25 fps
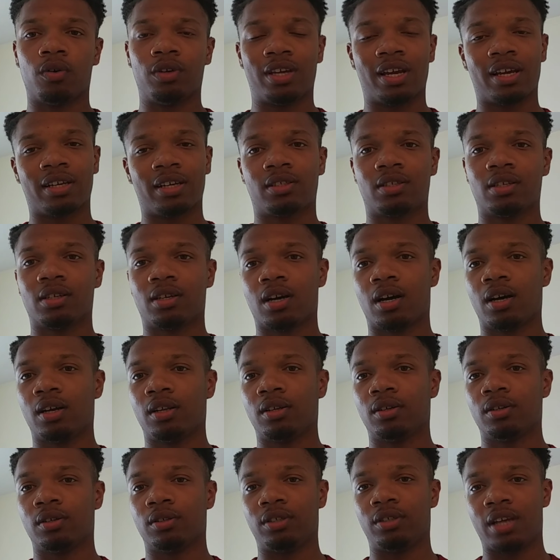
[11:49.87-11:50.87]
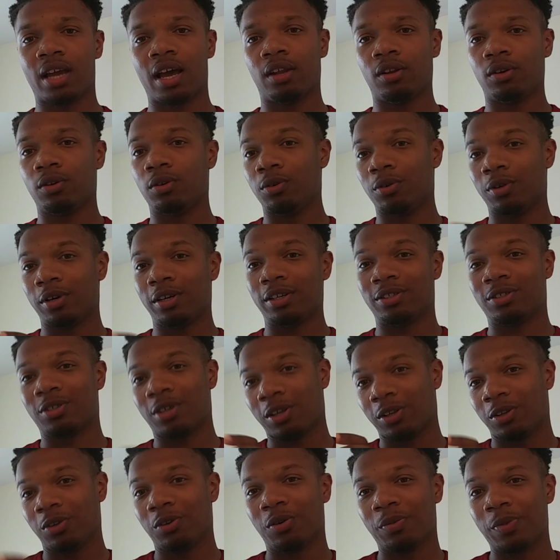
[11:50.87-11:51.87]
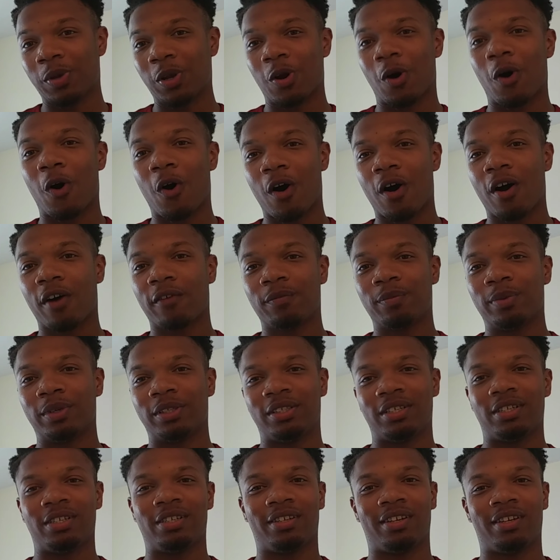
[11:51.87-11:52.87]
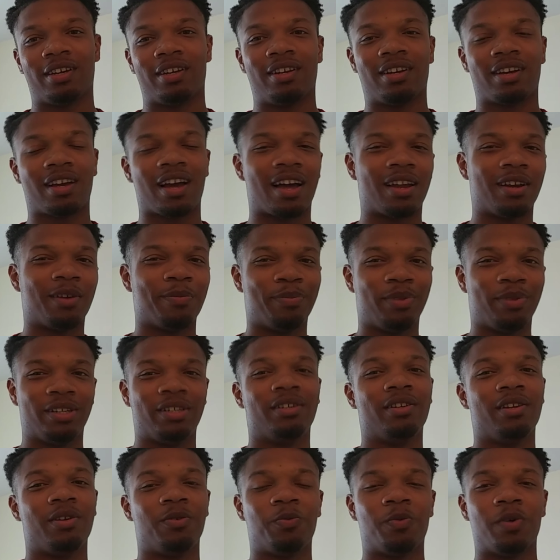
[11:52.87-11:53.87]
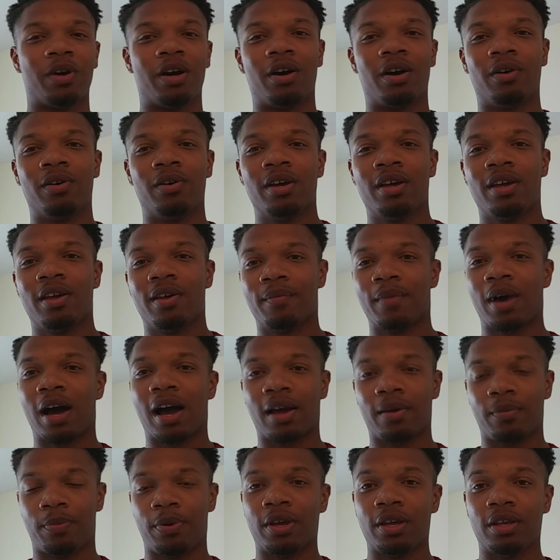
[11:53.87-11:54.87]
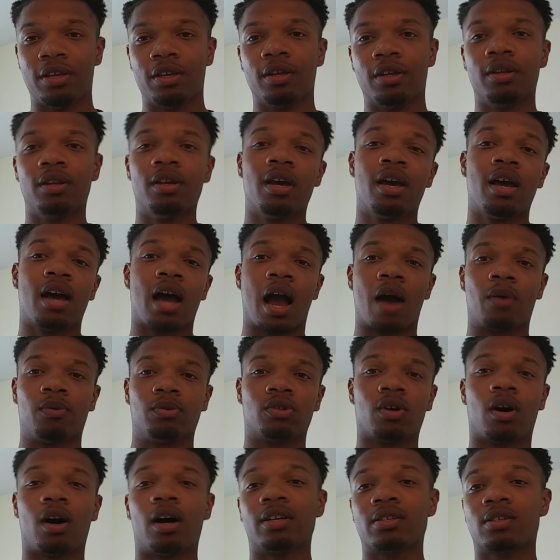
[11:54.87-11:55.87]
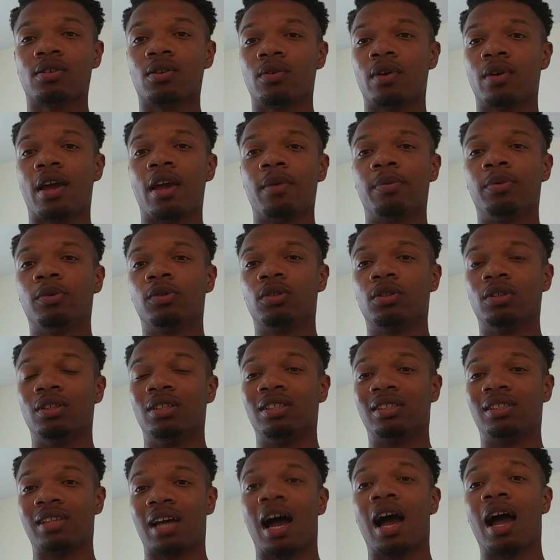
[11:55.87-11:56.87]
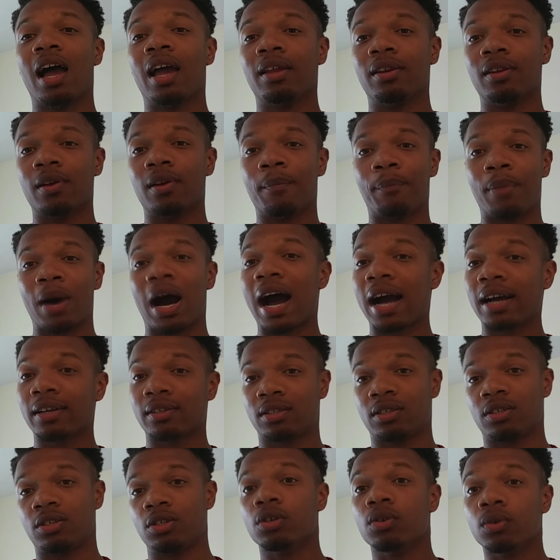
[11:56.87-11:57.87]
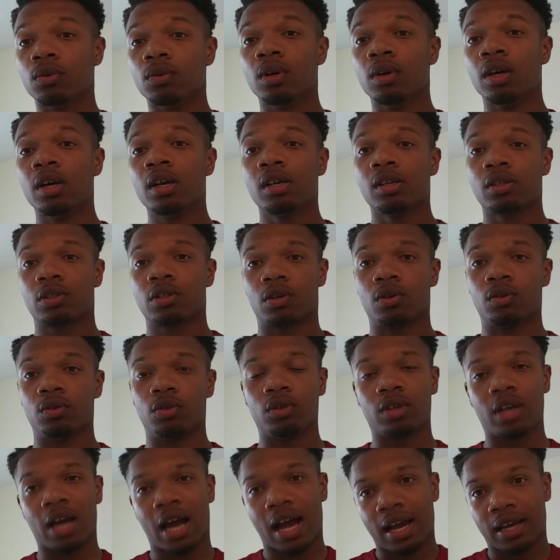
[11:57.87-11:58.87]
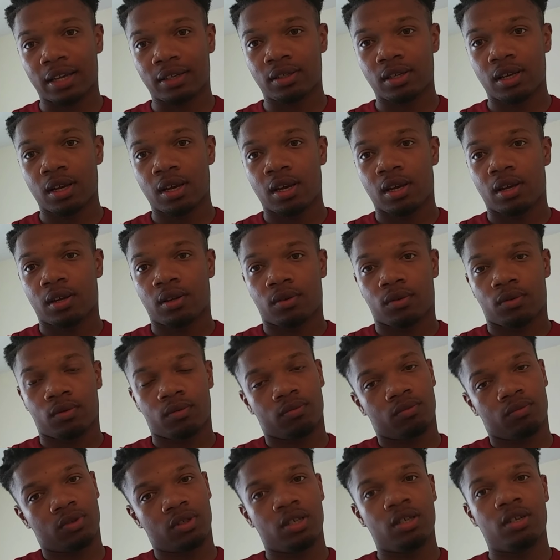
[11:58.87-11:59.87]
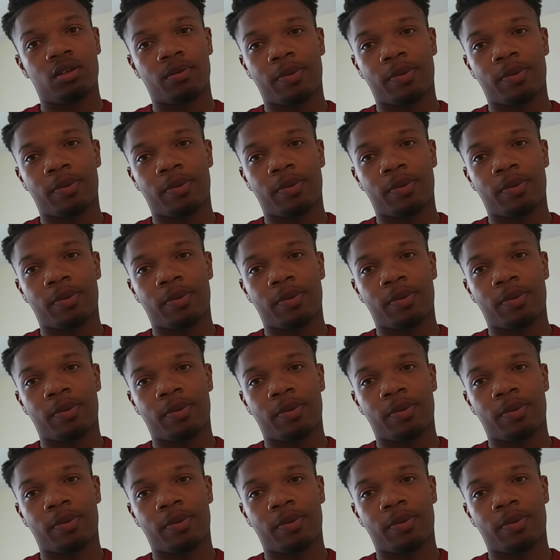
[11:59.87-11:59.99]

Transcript: Yes, the color yellow is a little bit off, but then again, it kind of blends in well, in my opinion. I was also able to design the box too, so you guys see